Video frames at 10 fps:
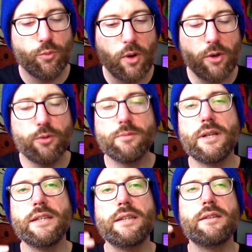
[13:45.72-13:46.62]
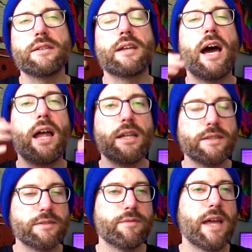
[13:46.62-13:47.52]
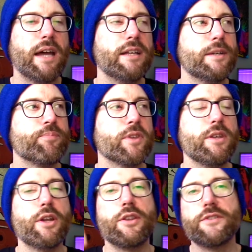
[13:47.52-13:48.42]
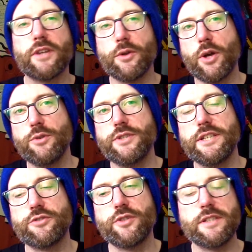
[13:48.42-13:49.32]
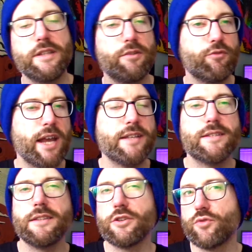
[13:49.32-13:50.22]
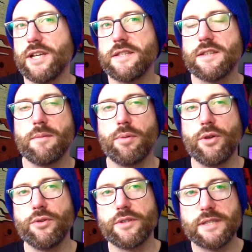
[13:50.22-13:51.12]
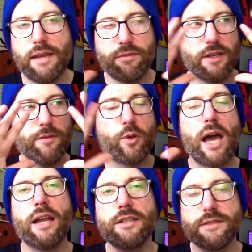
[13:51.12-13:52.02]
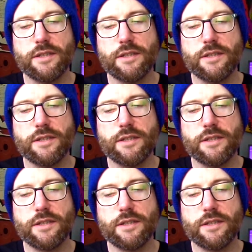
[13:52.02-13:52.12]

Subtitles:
the colours of that, the Soho district and the reds and the greens and the blues are definitely colours